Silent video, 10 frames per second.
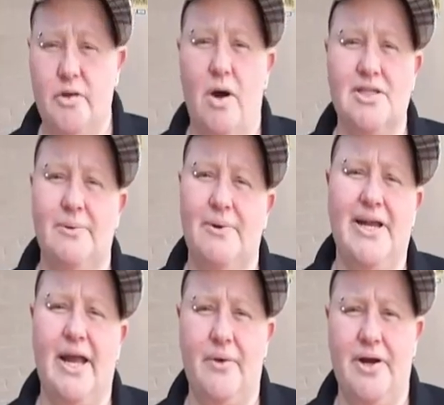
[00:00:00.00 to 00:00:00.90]
You want somebody
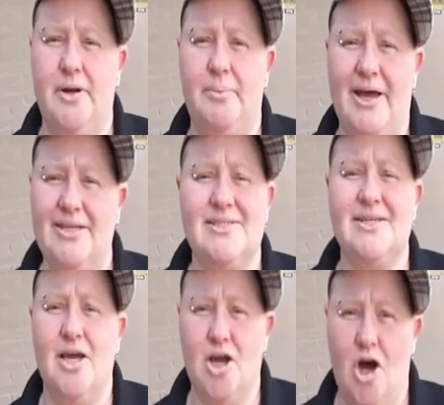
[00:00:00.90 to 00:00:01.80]
to get rid of your pests?
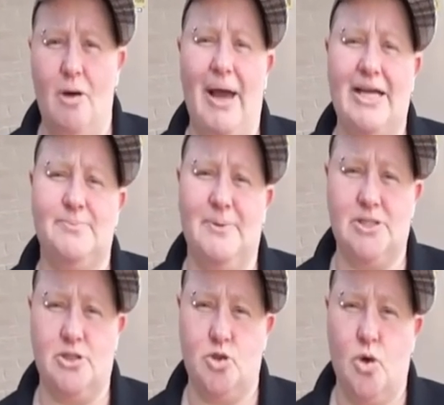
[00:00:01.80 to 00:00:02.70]
Call Maximum
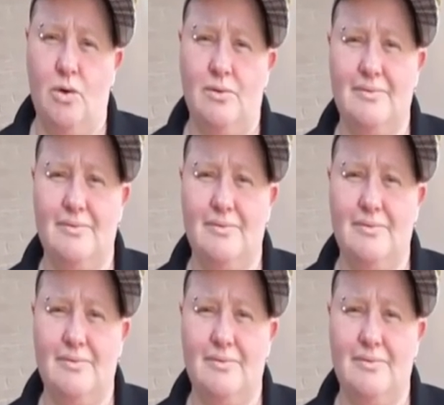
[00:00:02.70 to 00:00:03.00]
Pest Control.